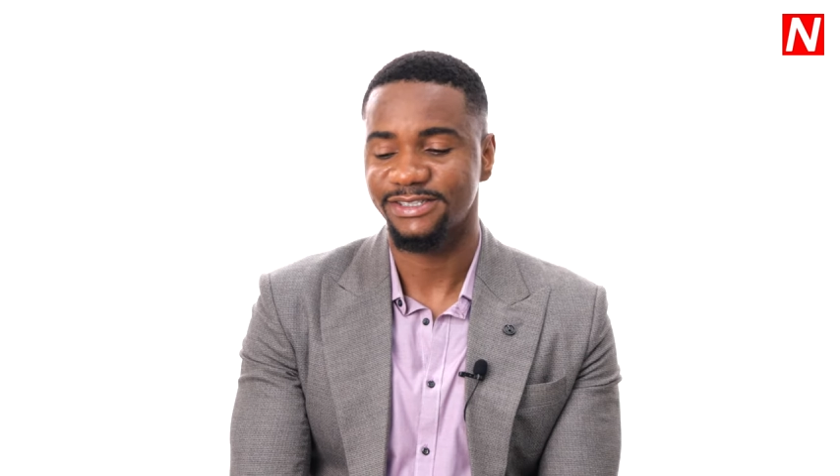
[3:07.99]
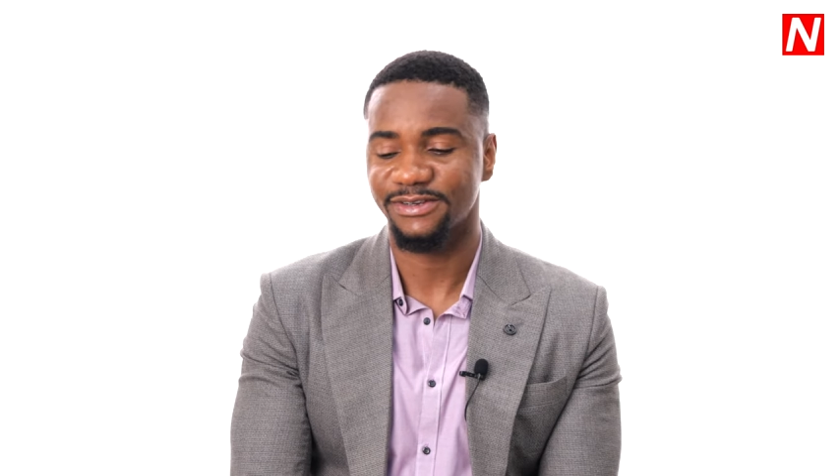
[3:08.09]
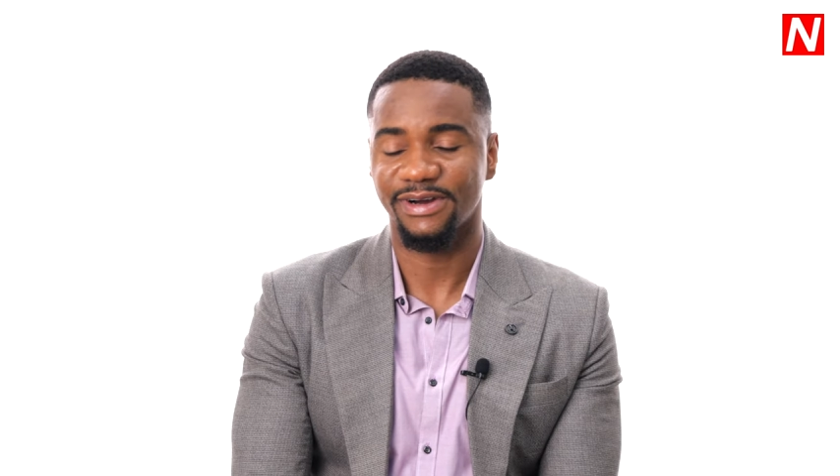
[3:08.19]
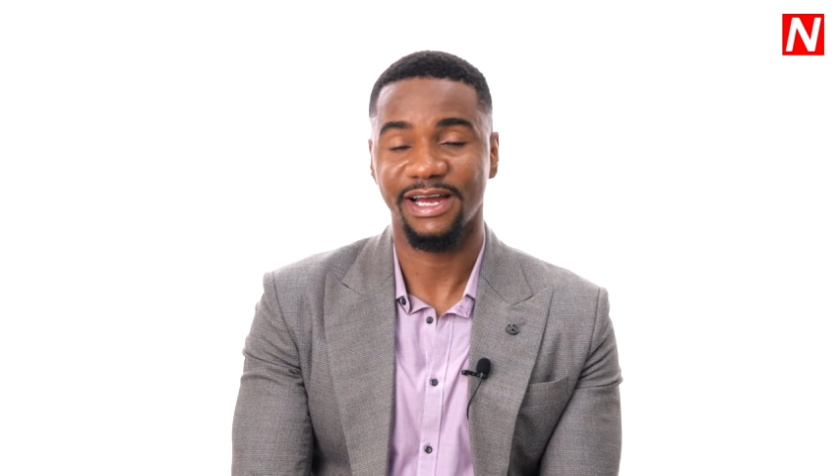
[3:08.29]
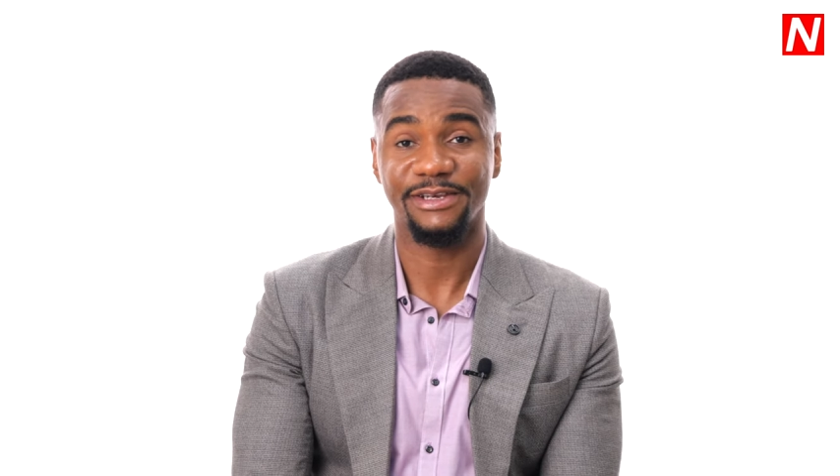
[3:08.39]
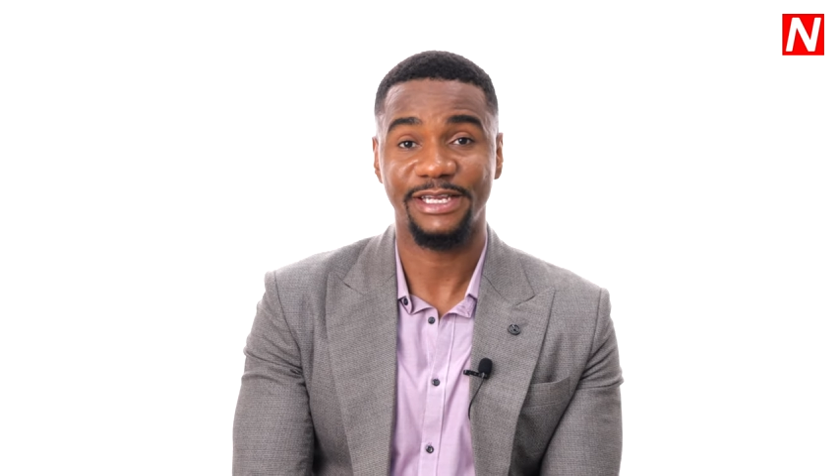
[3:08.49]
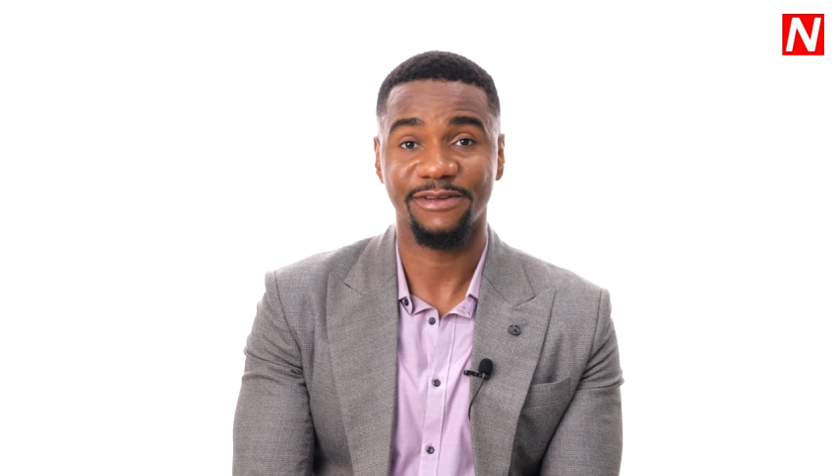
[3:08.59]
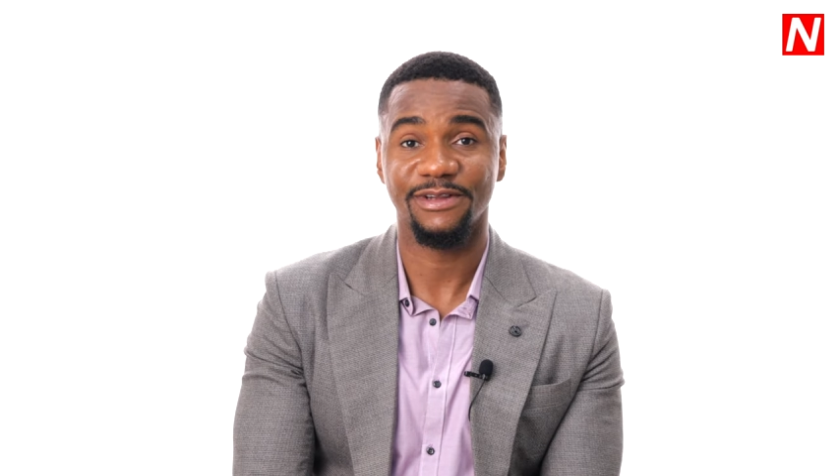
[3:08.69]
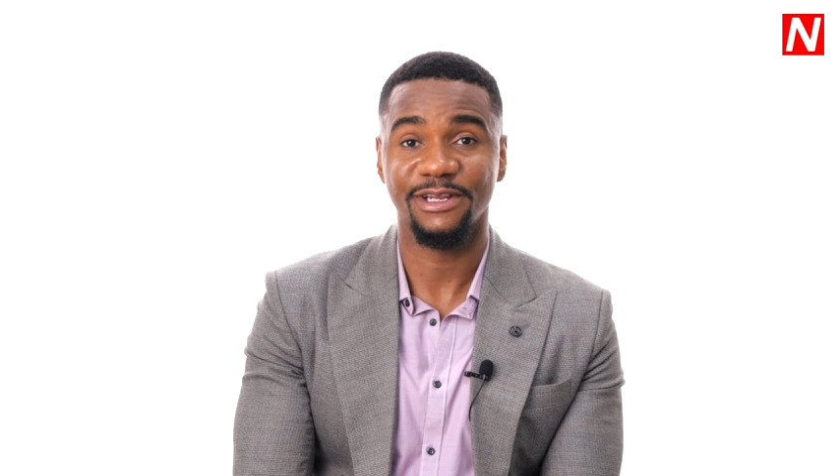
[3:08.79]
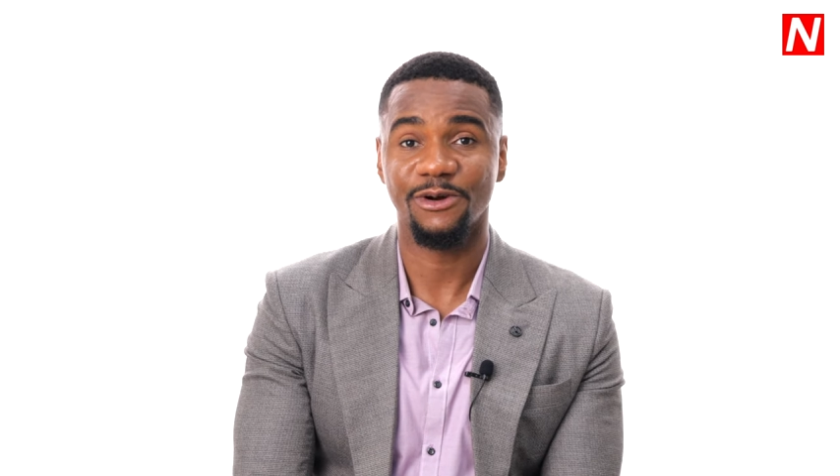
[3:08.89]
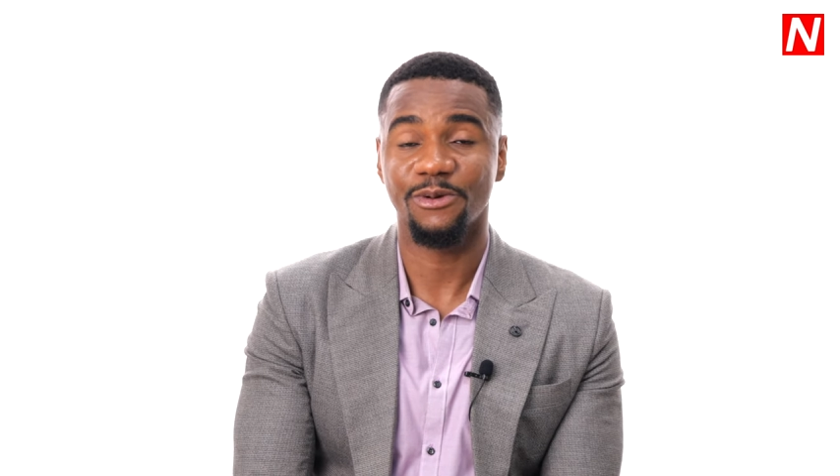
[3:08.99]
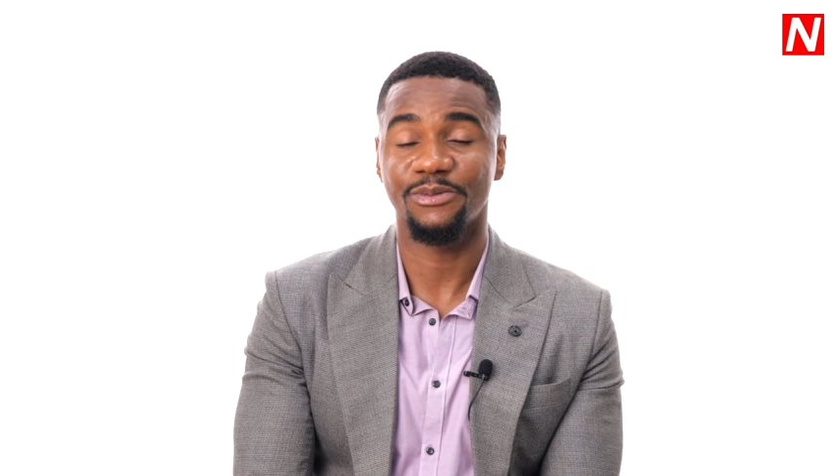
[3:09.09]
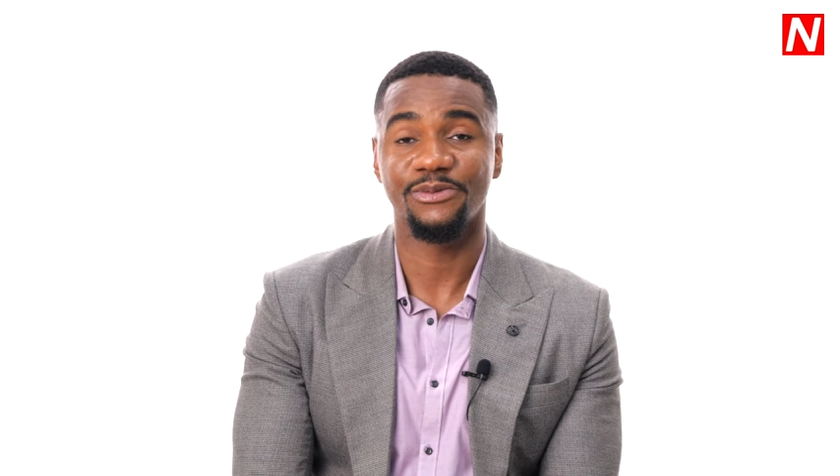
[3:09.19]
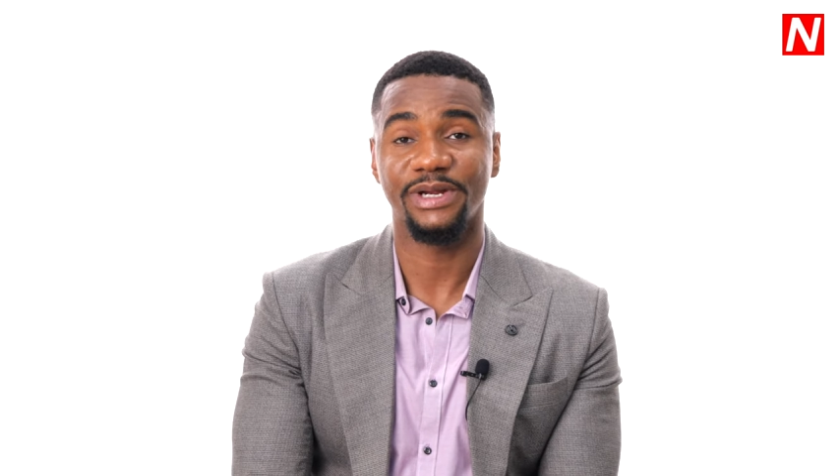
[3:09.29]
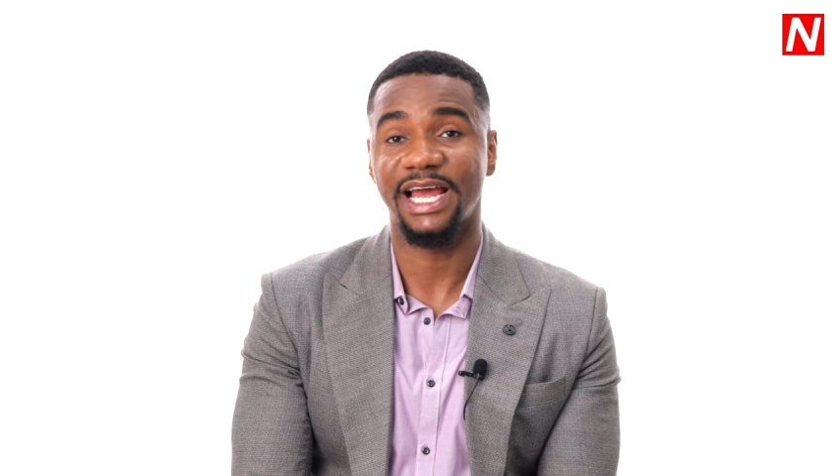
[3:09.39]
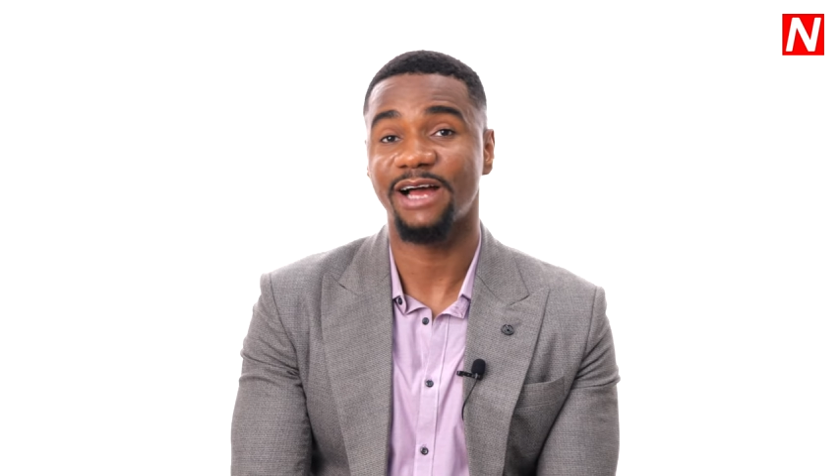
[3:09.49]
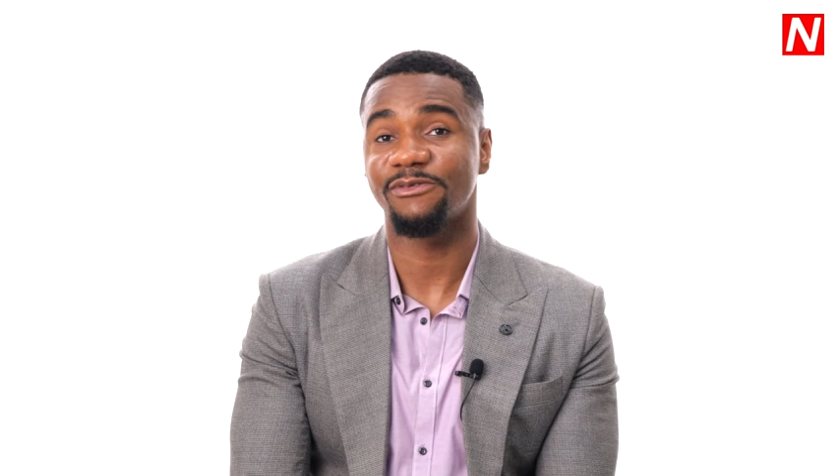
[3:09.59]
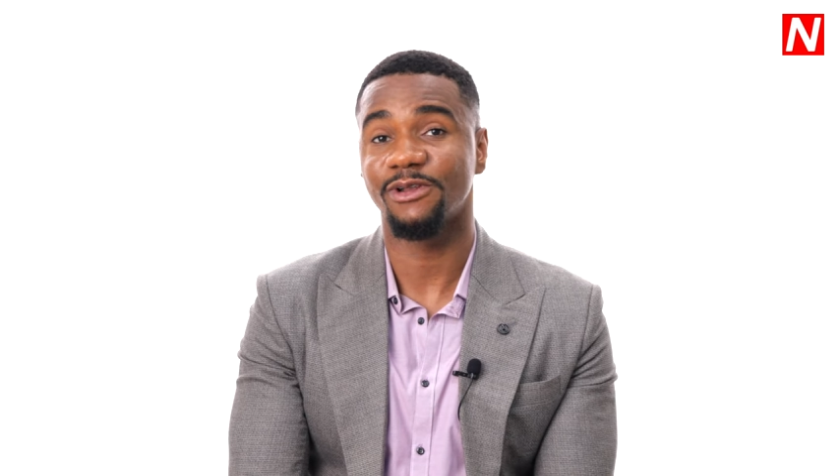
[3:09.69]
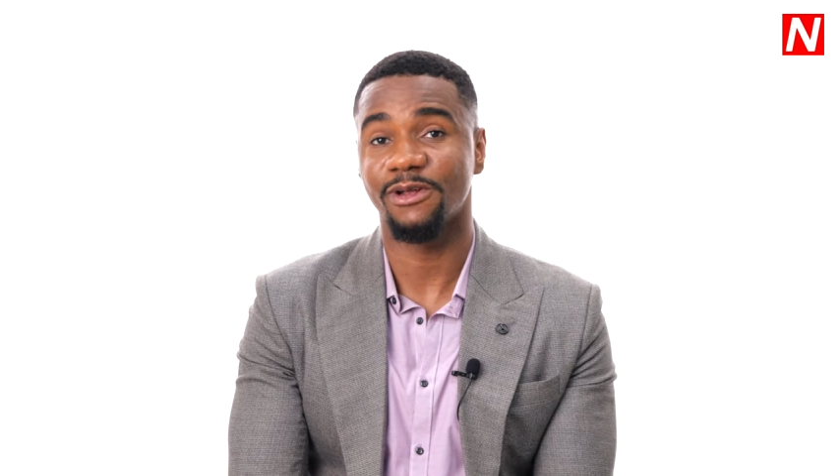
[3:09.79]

So I definitely hope we have a